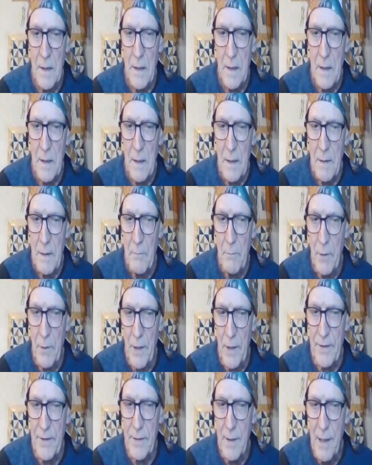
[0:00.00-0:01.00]
But
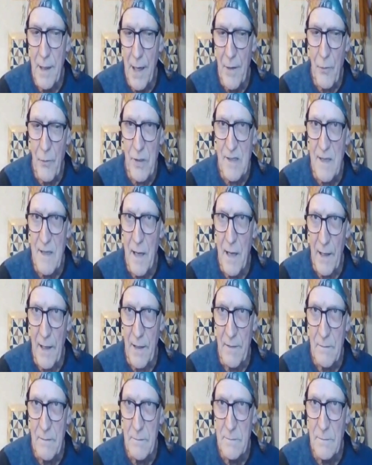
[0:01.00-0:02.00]
I resigned.
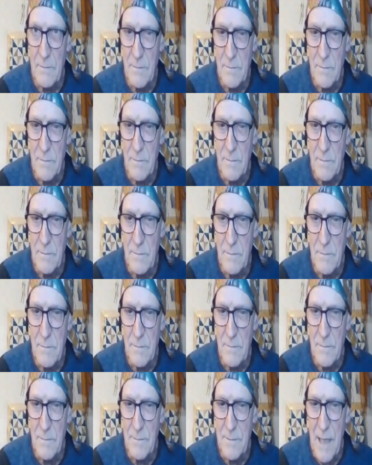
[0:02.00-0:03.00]

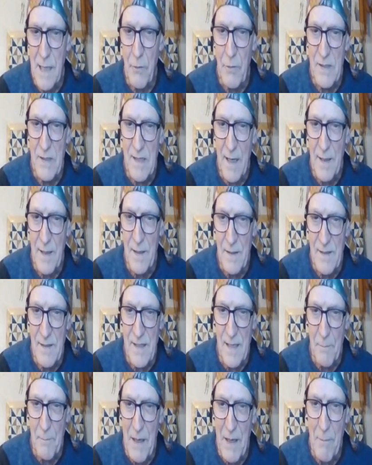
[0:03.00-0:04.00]
I resigned in
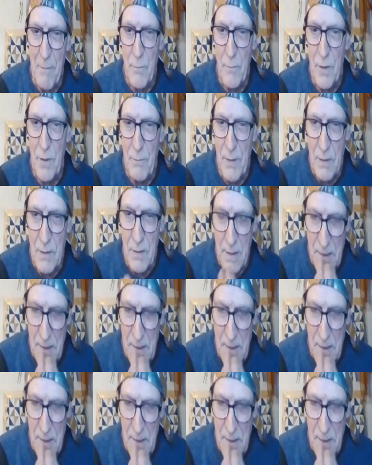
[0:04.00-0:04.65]
September because